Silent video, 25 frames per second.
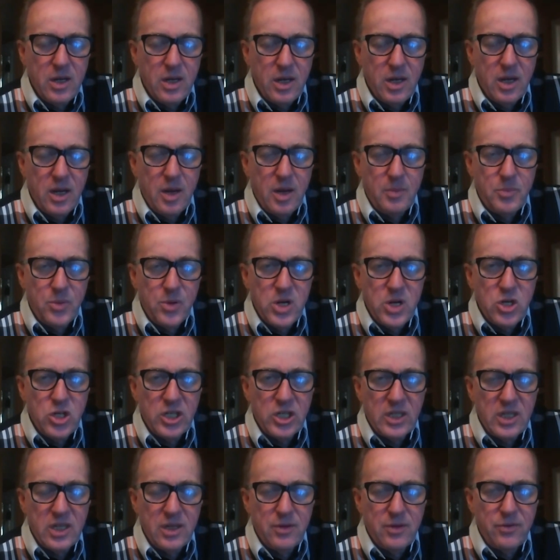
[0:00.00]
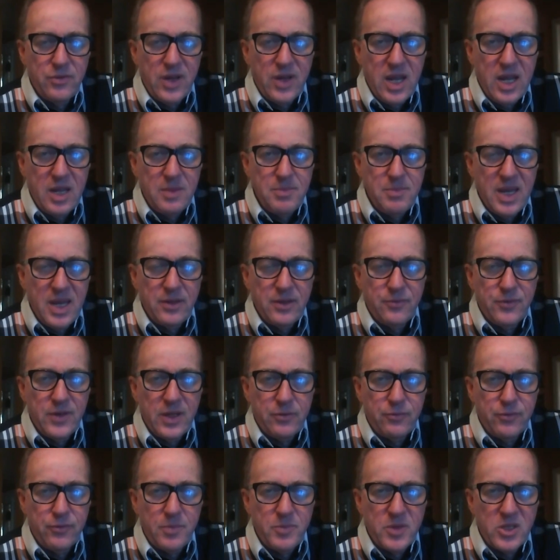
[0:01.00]
appreciative and
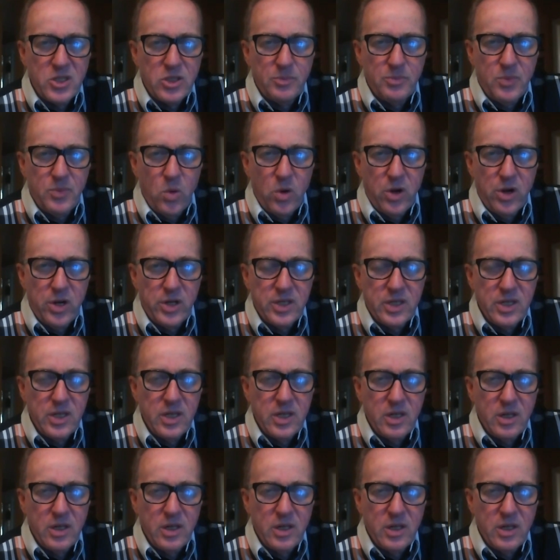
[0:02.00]
benefit from the support